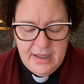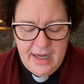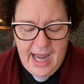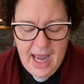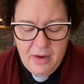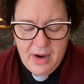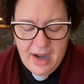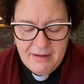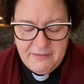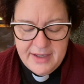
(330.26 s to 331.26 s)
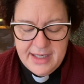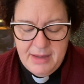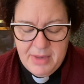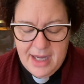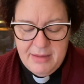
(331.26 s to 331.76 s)
how often
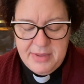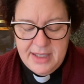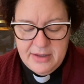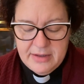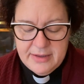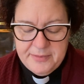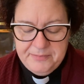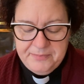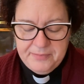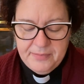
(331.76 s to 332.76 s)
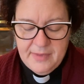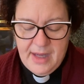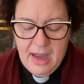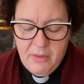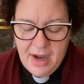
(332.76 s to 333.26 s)
am I Peter?
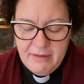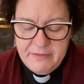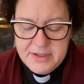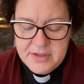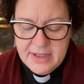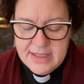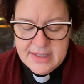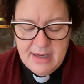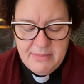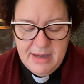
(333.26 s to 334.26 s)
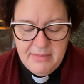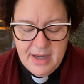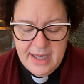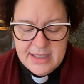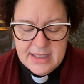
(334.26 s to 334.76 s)
How often do I set my
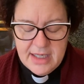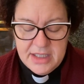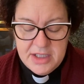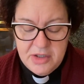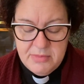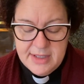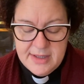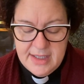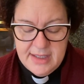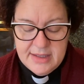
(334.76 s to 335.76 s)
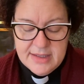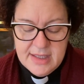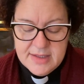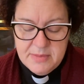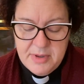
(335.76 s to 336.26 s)
mind on human things
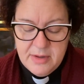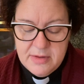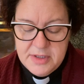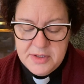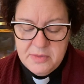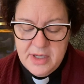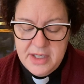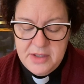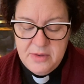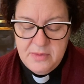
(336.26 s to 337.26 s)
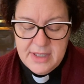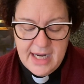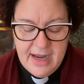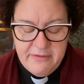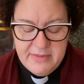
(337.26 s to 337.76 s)
as opposed to what you would
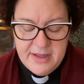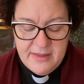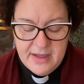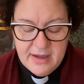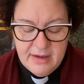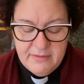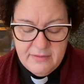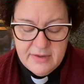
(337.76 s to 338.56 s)
have me think of?